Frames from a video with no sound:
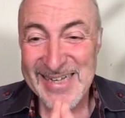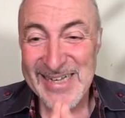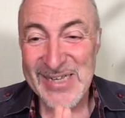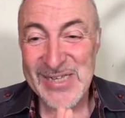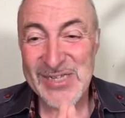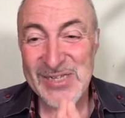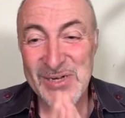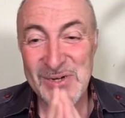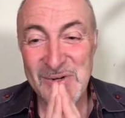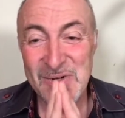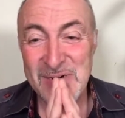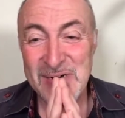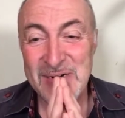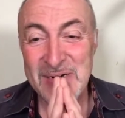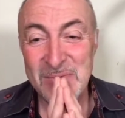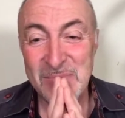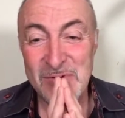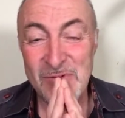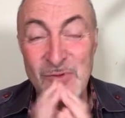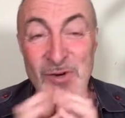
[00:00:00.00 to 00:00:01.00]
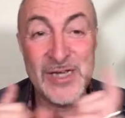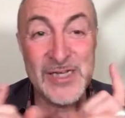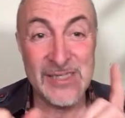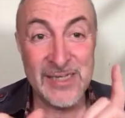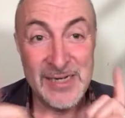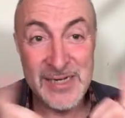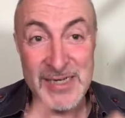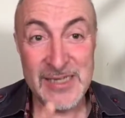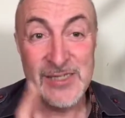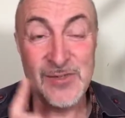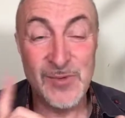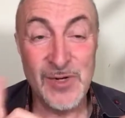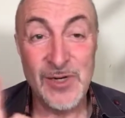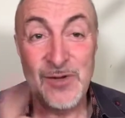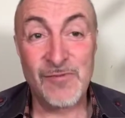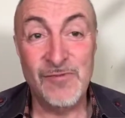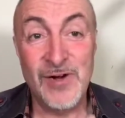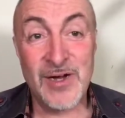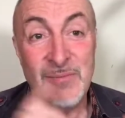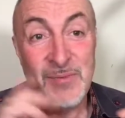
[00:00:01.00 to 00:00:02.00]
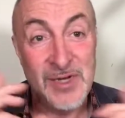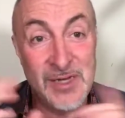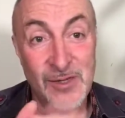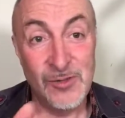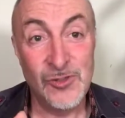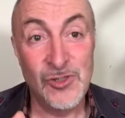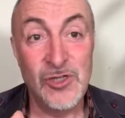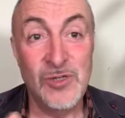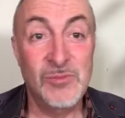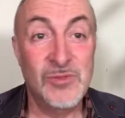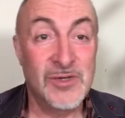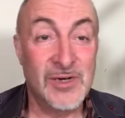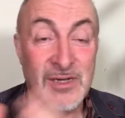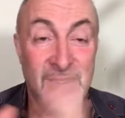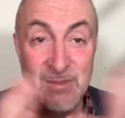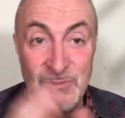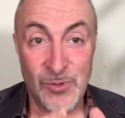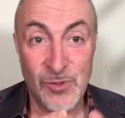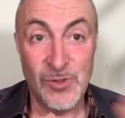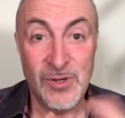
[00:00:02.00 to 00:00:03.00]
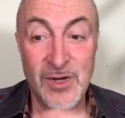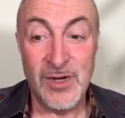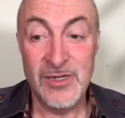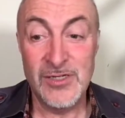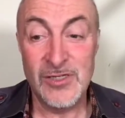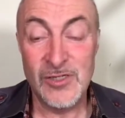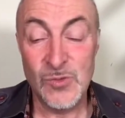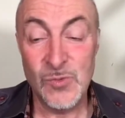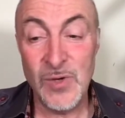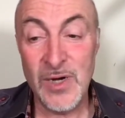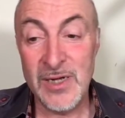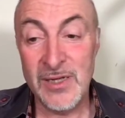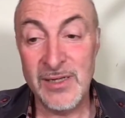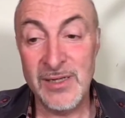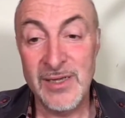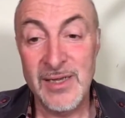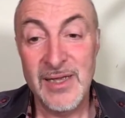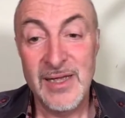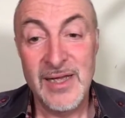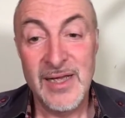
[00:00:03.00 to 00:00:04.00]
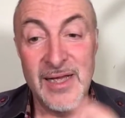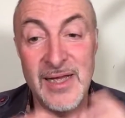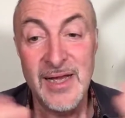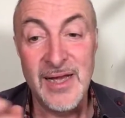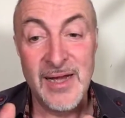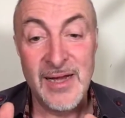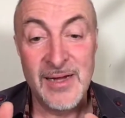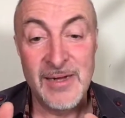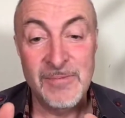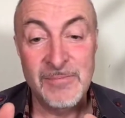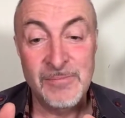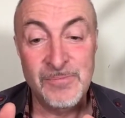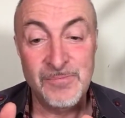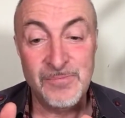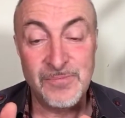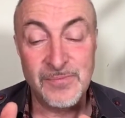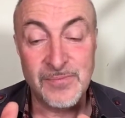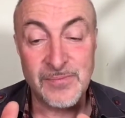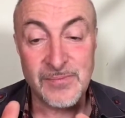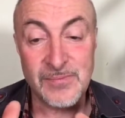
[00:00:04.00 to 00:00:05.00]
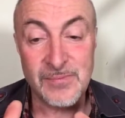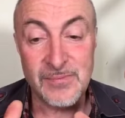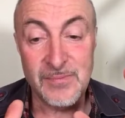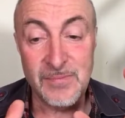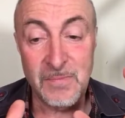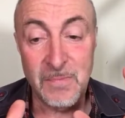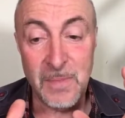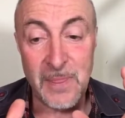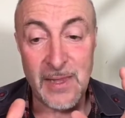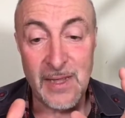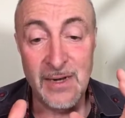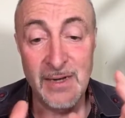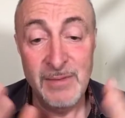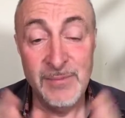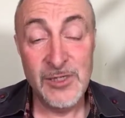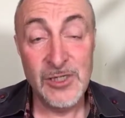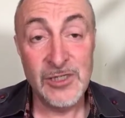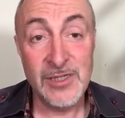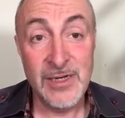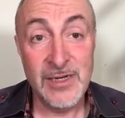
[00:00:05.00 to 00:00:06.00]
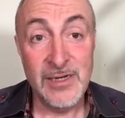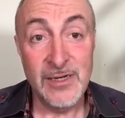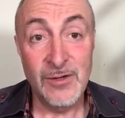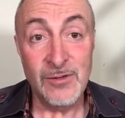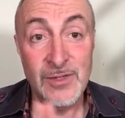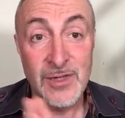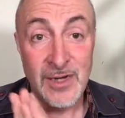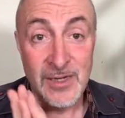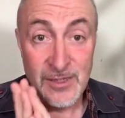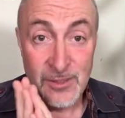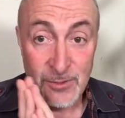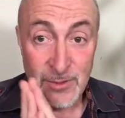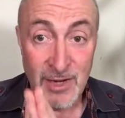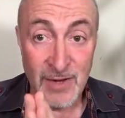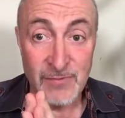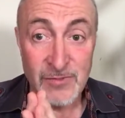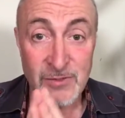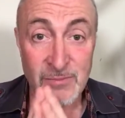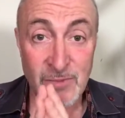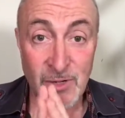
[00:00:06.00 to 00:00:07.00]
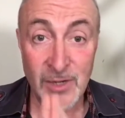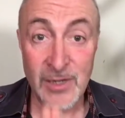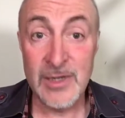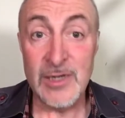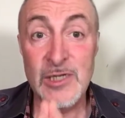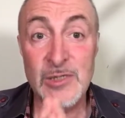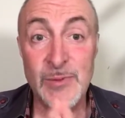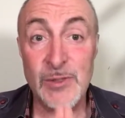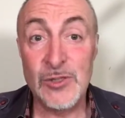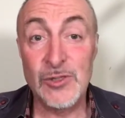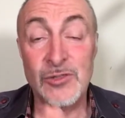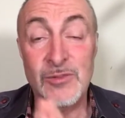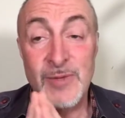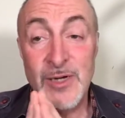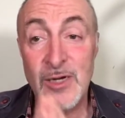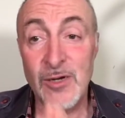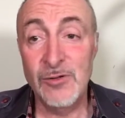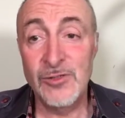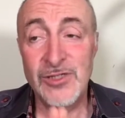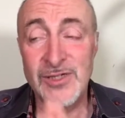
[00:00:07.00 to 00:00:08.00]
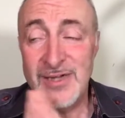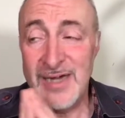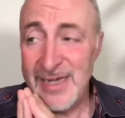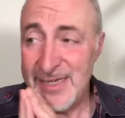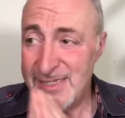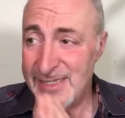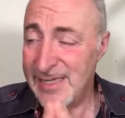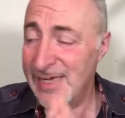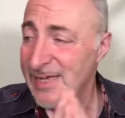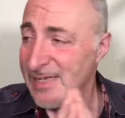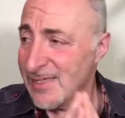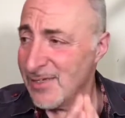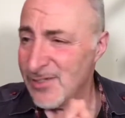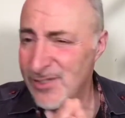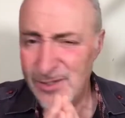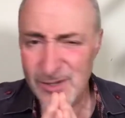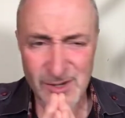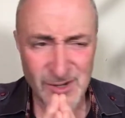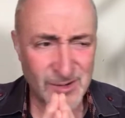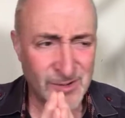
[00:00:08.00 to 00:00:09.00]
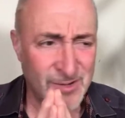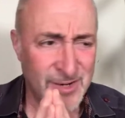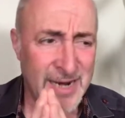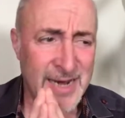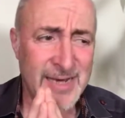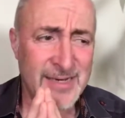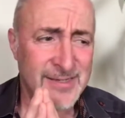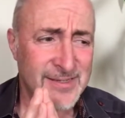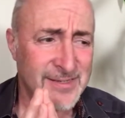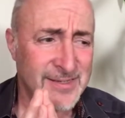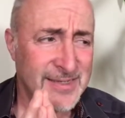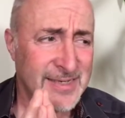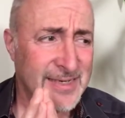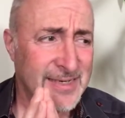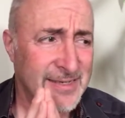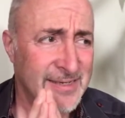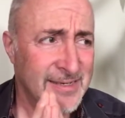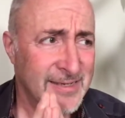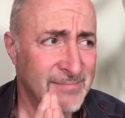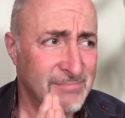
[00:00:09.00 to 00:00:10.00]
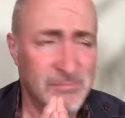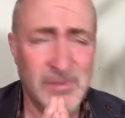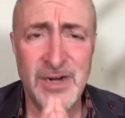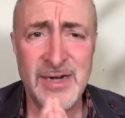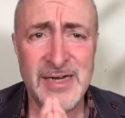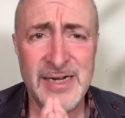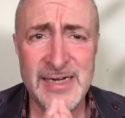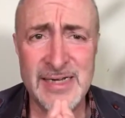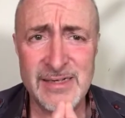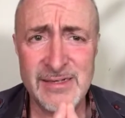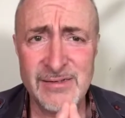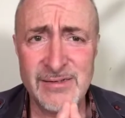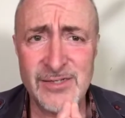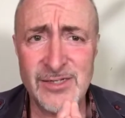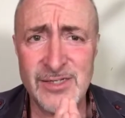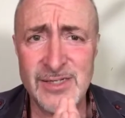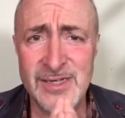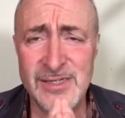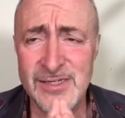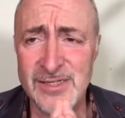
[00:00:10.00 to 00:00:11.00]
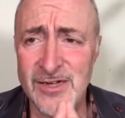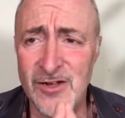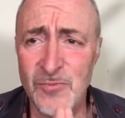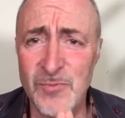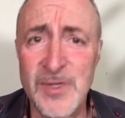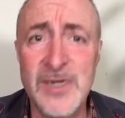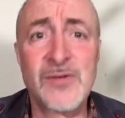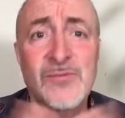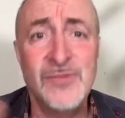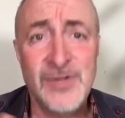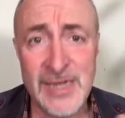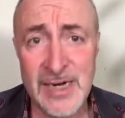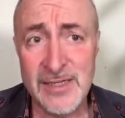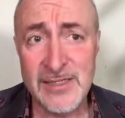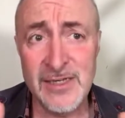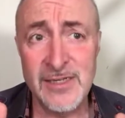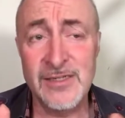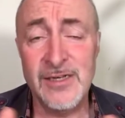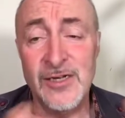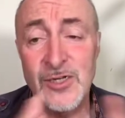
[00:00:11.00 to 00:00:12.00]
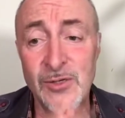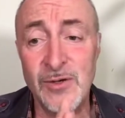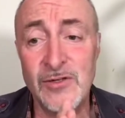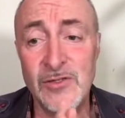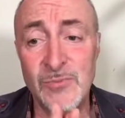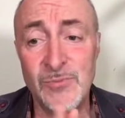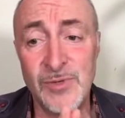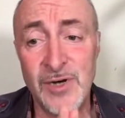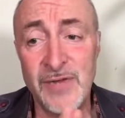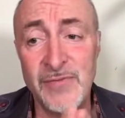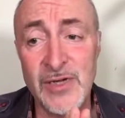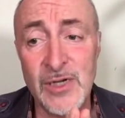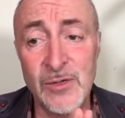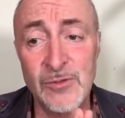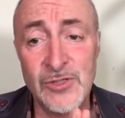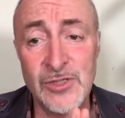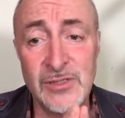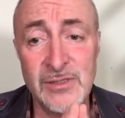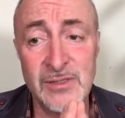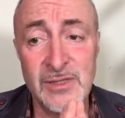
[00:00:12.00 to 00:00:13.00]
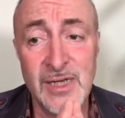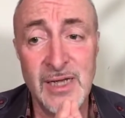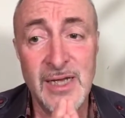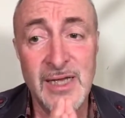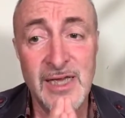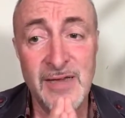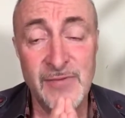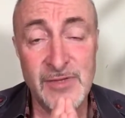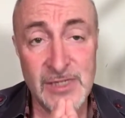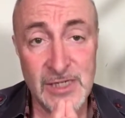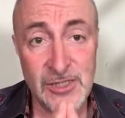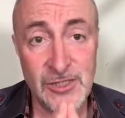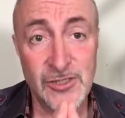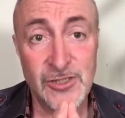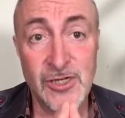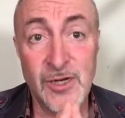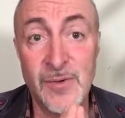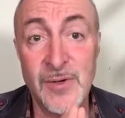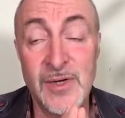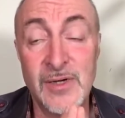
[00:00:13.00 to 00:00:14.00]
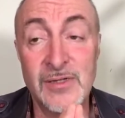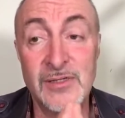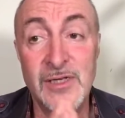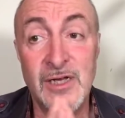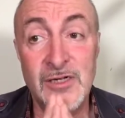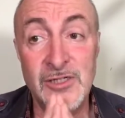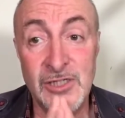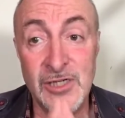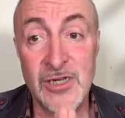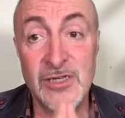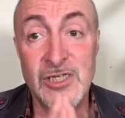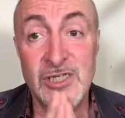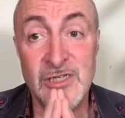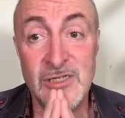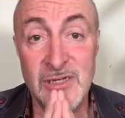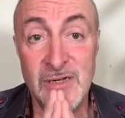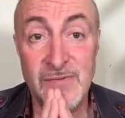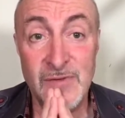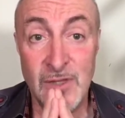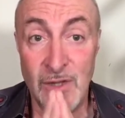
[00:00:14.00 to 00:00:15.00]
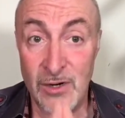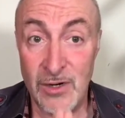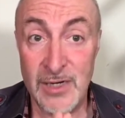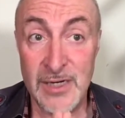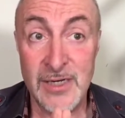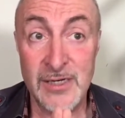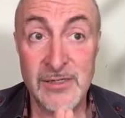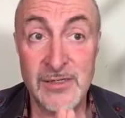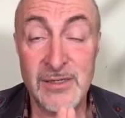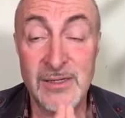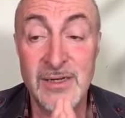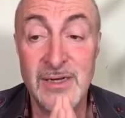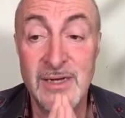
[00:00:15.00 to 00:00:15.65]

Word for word: So before I get to the links of where you can find my YouTube and other broadcasts as well, let me just let you know that I do have some holiday specials on my coaching. I hate saying it's so crass, marketing and stuff, but the reality is I do have some private coaching invitations going on that are just for the holidays.